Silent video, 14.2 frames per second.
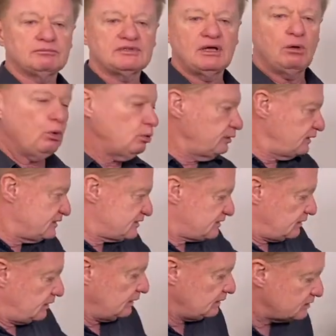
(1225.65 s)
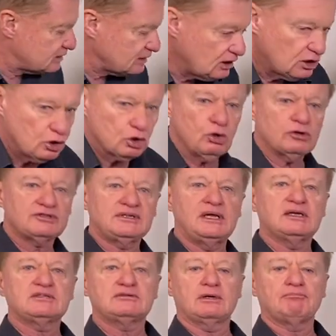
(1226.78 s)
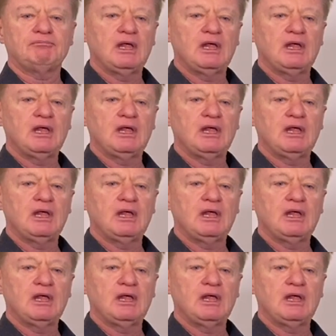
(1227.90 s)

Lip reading: So all these things cost extra.